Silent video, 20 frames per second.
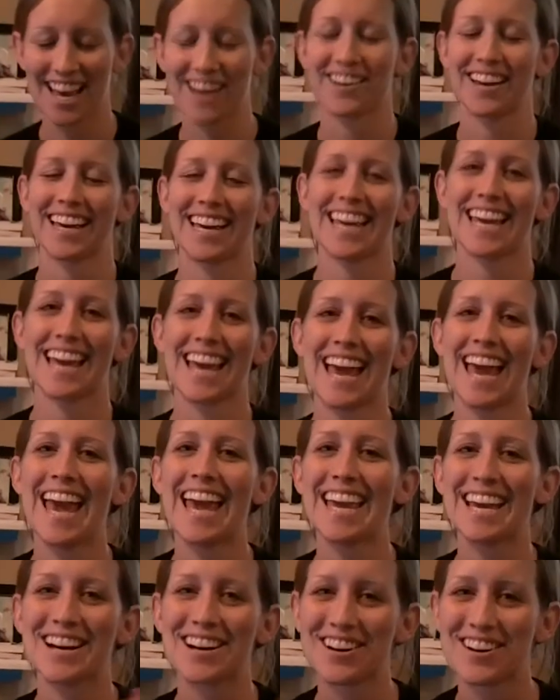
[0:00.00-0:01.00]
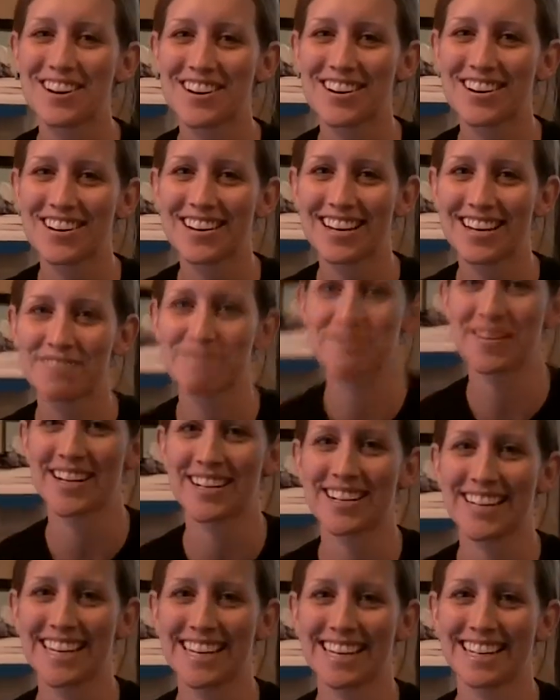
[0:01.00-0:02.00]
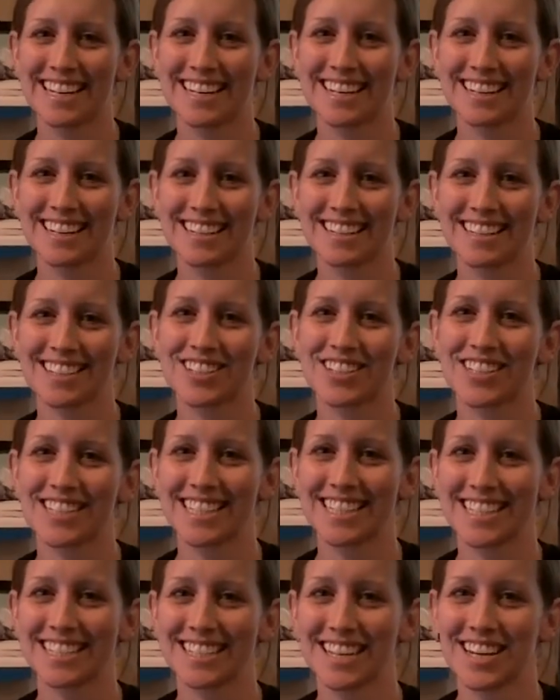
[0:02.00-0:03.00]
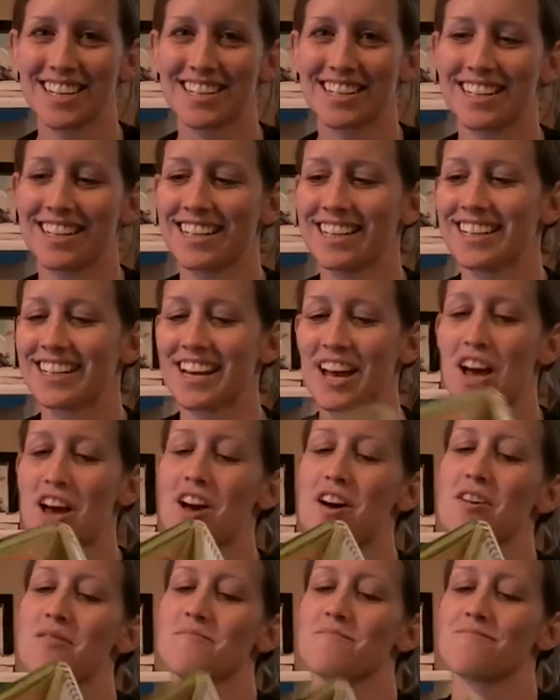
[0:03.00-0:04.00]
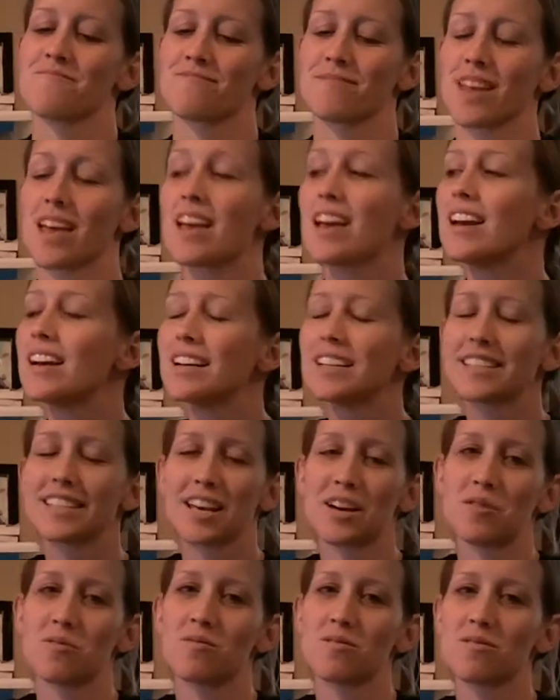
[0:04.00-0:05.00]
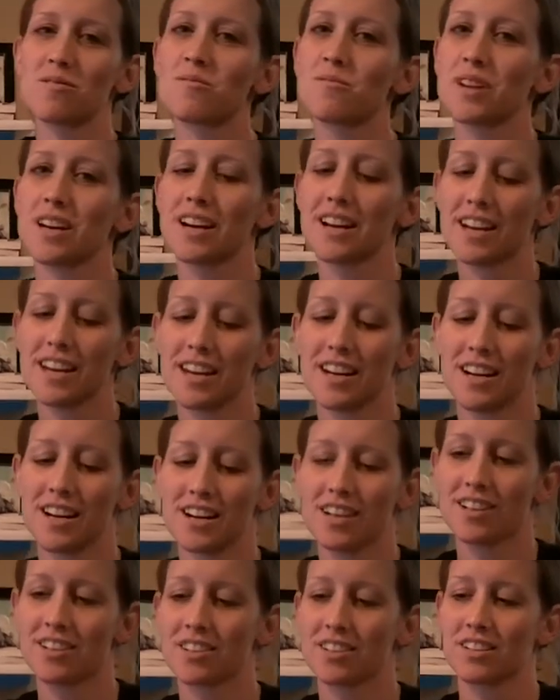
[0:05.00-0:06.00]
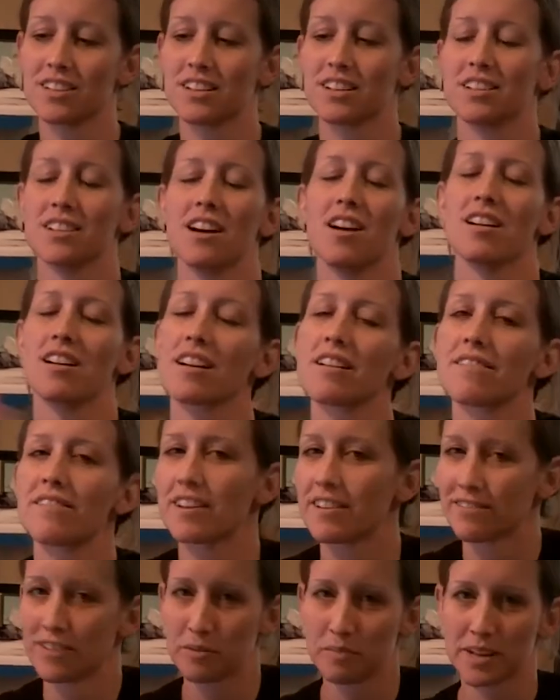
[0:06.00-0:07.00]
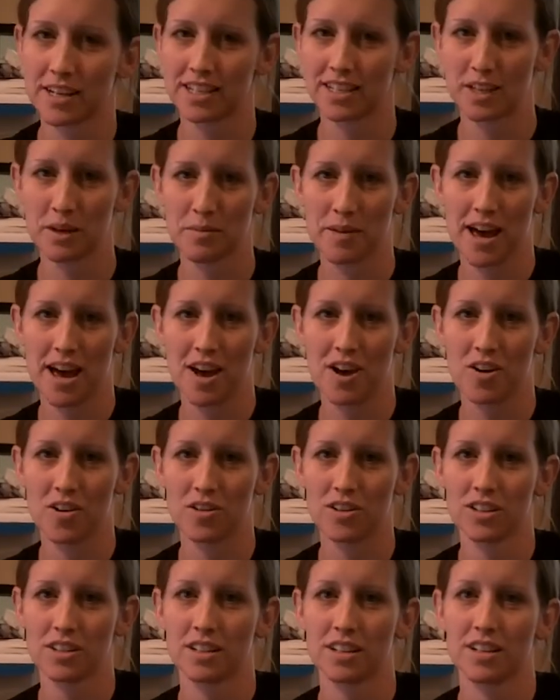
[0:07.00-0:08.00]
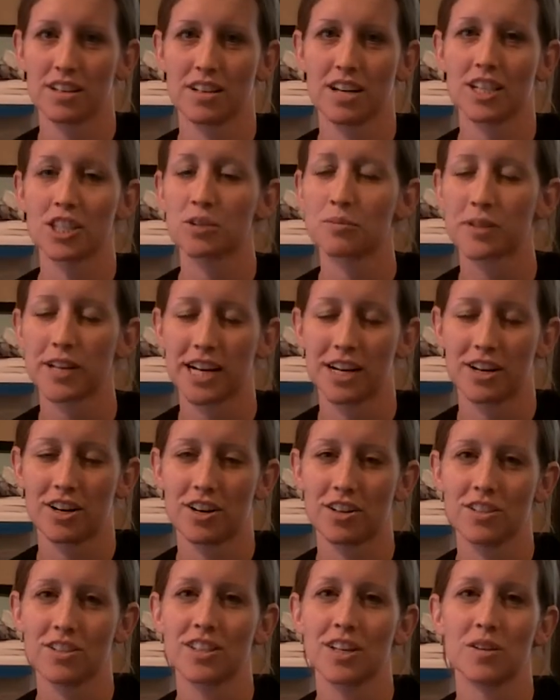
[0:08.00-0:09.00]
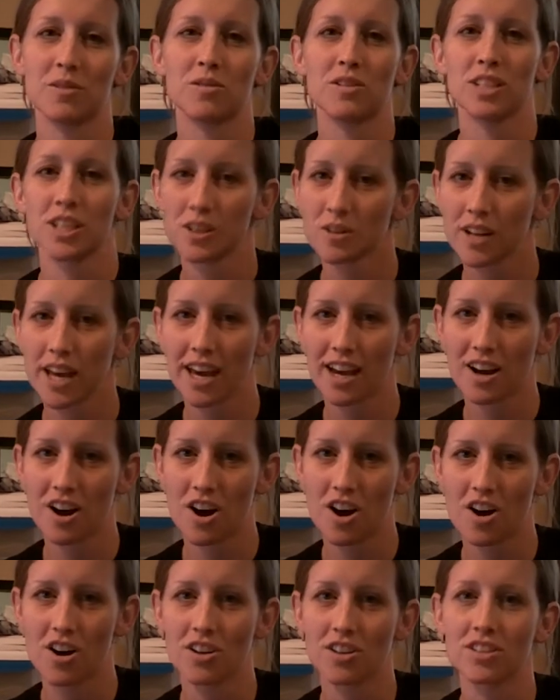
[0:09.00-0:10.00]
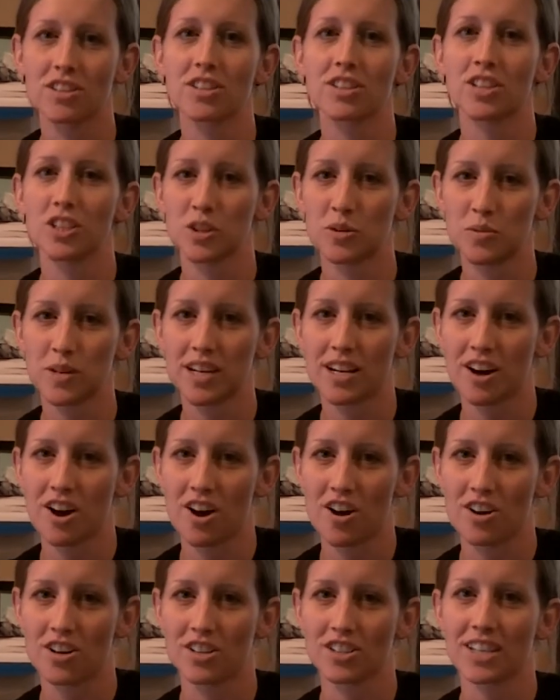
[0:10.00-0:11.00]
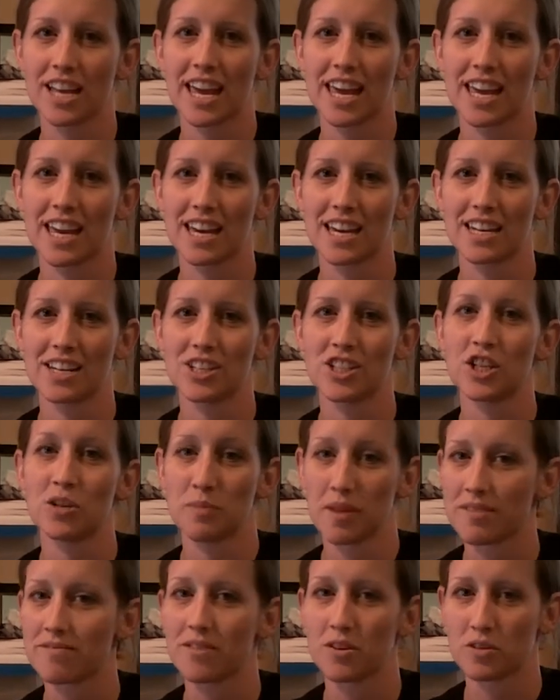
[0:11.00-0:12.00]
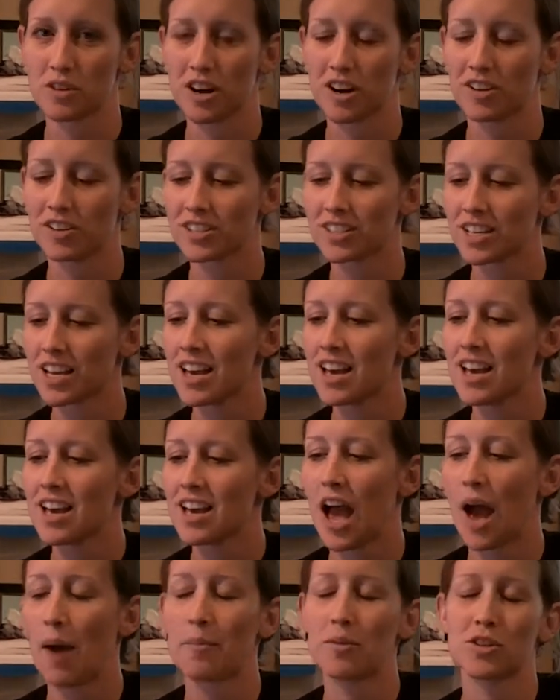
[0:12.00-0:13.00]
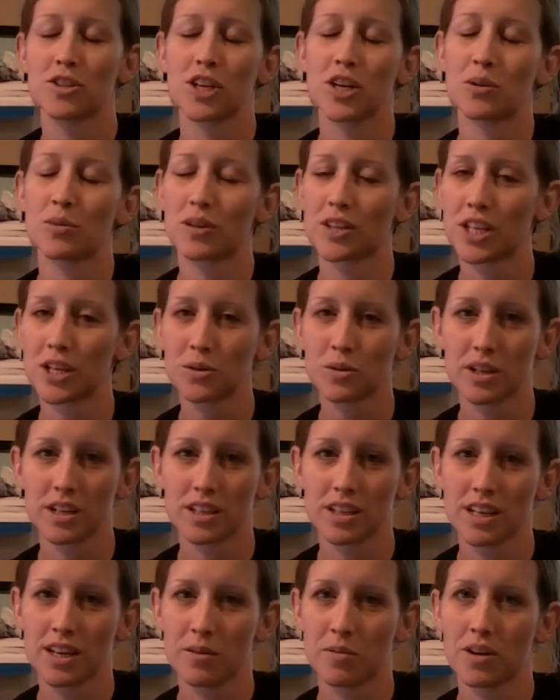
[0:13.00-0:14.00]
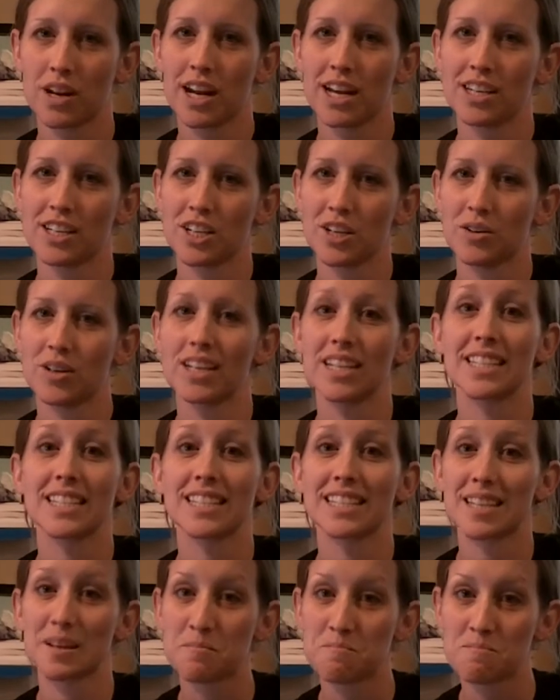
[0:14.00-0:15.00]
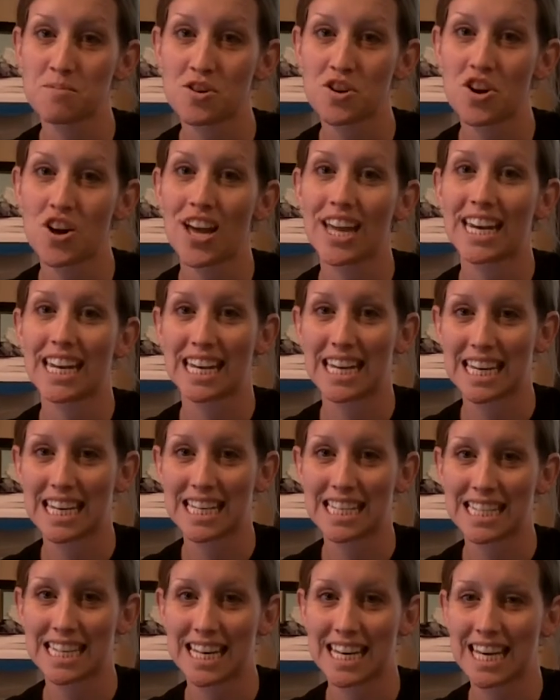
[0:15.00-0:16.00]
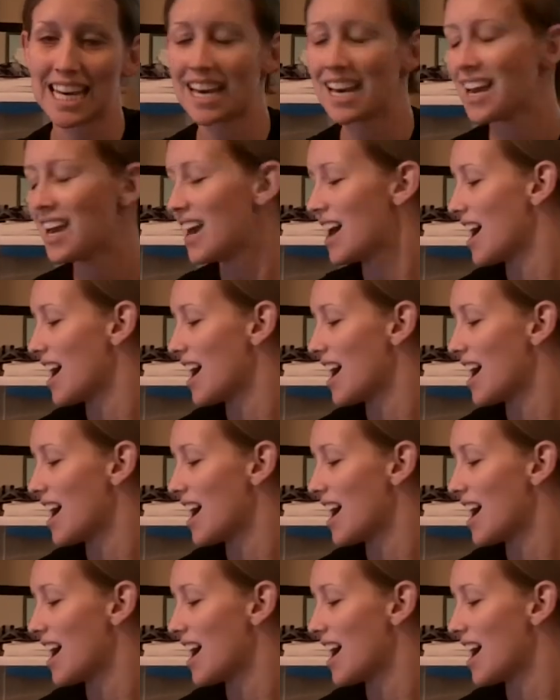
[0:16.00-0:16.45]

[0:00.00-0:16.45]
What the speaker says: Okay. Hey y'all, I'm Mariana. It's Christy Sutton here. So we are here just going to talk for a few minutes about customer care calls. So 2-day calls, 2-week calls, and 2-month phone calls. I'm going to show you really quickly what I do. It's simple and easy.